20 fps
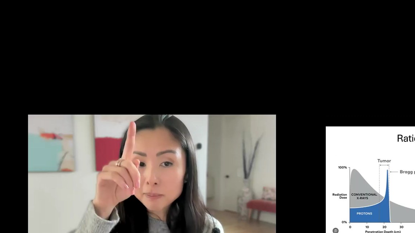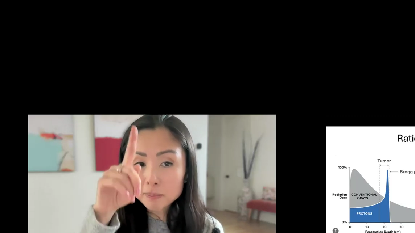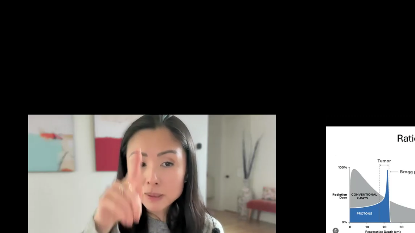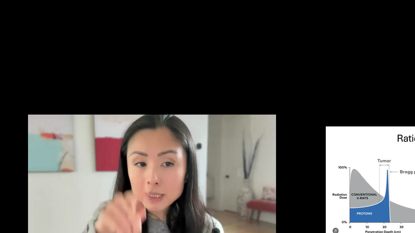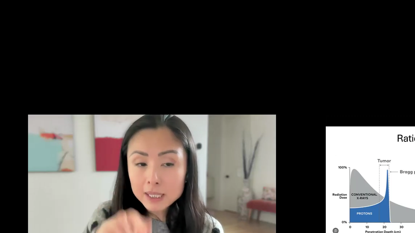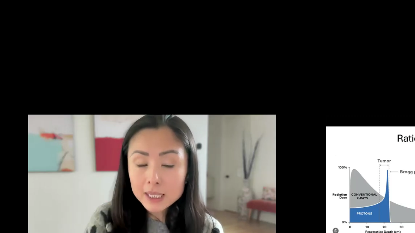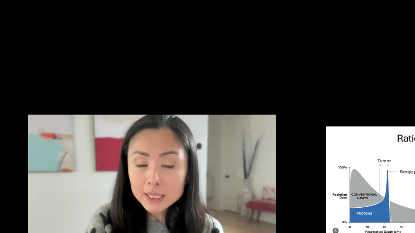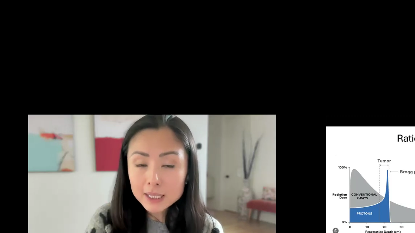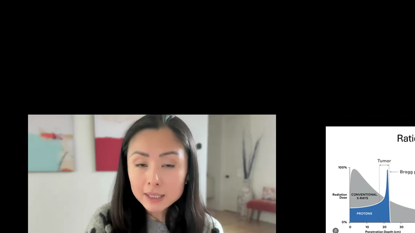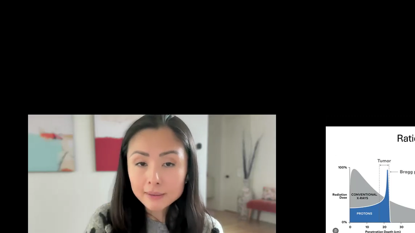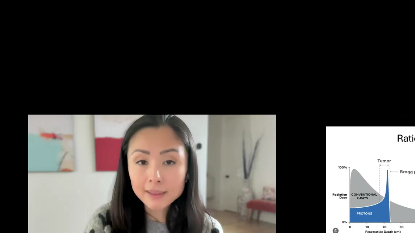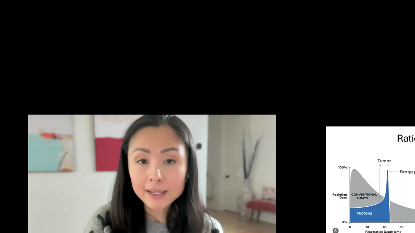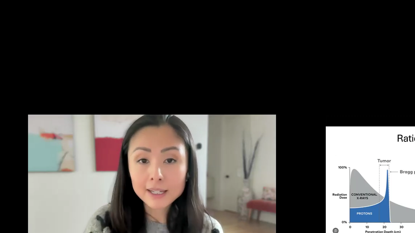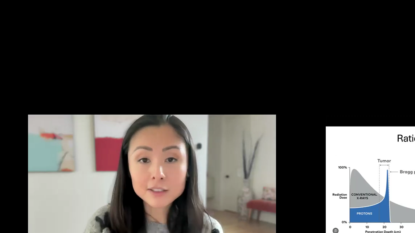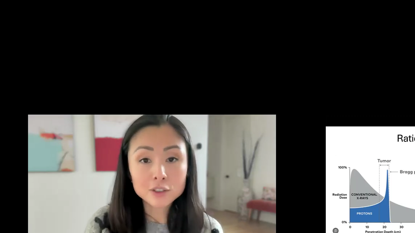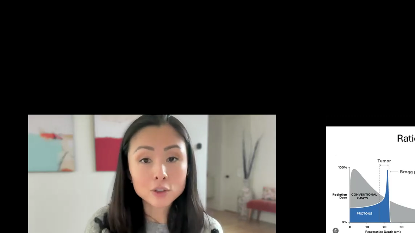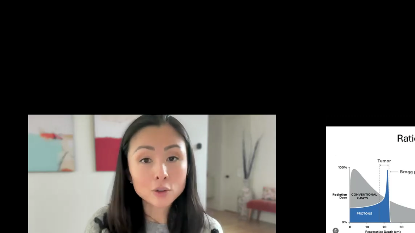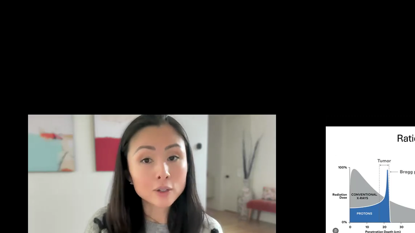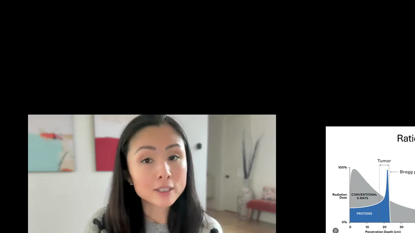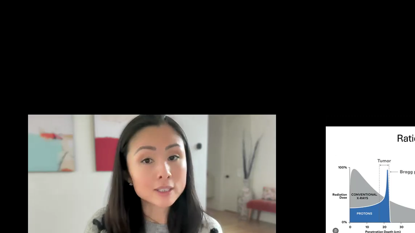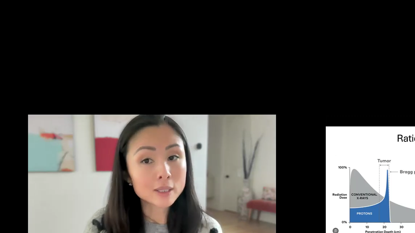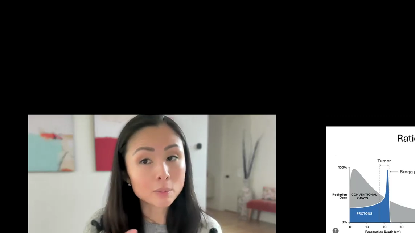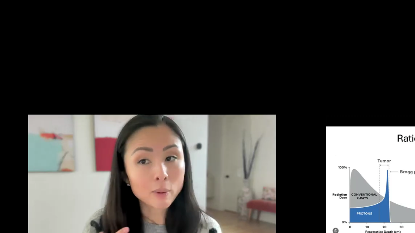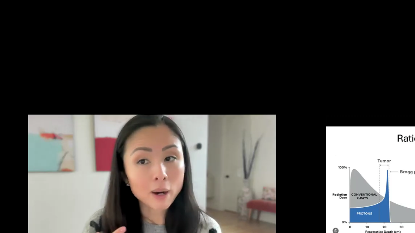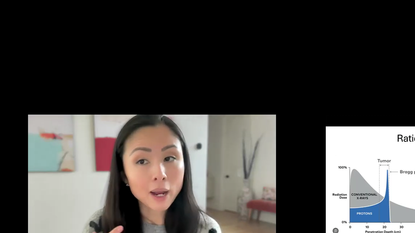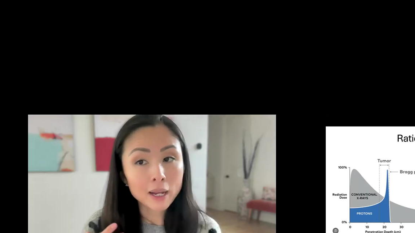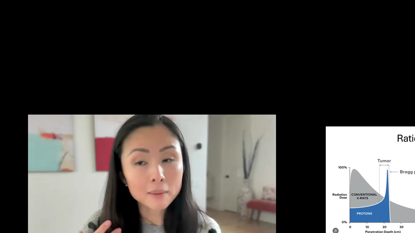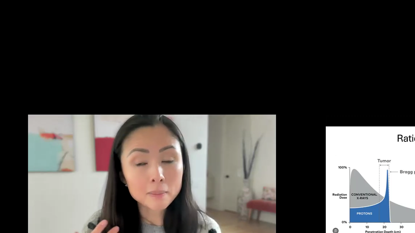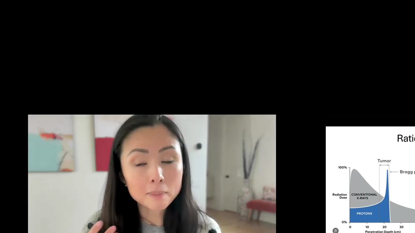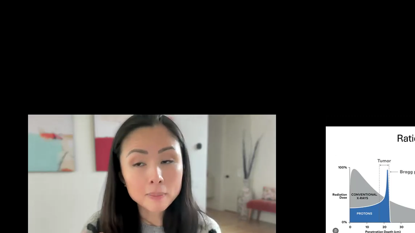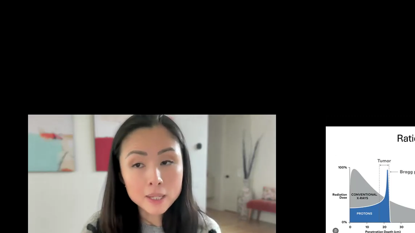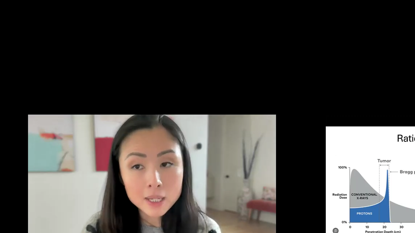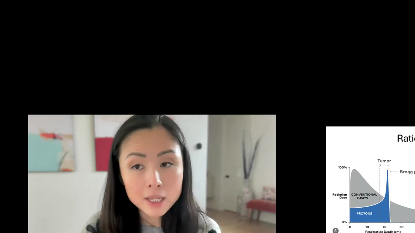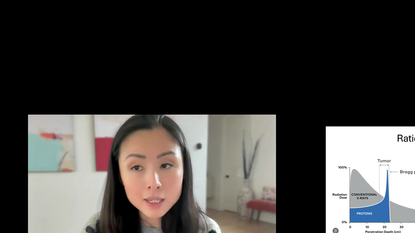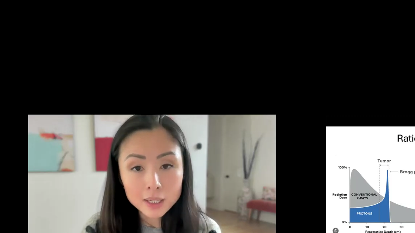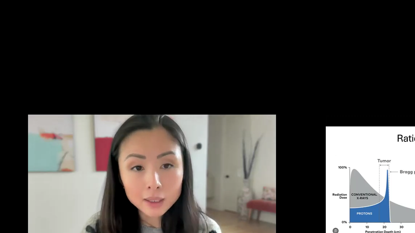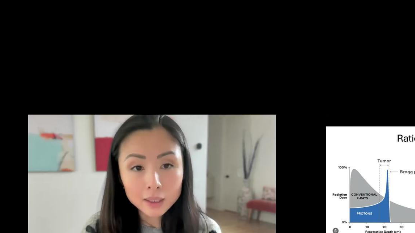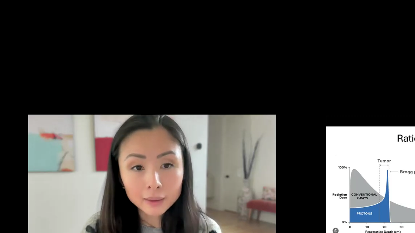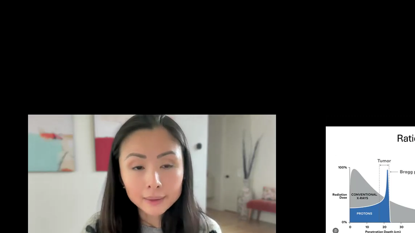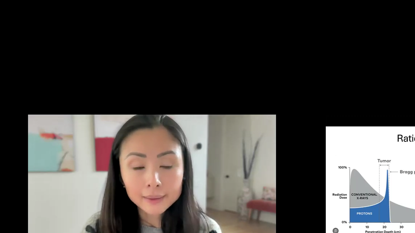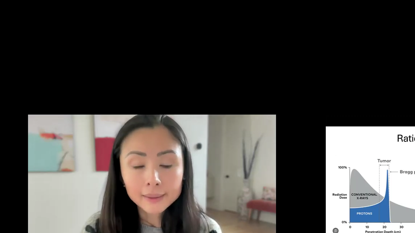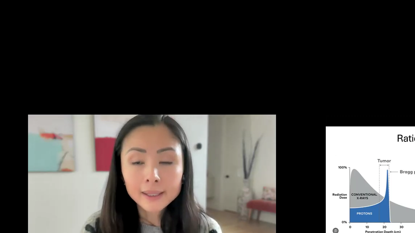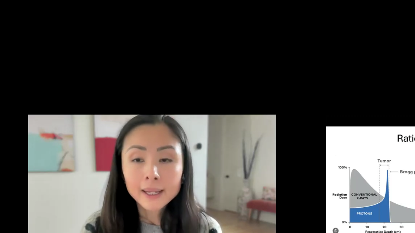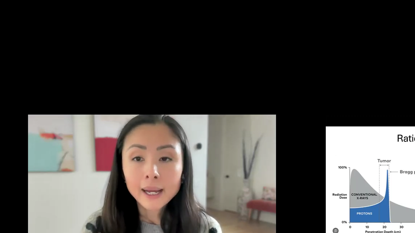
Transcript: peak, that's known as a Bragg peak,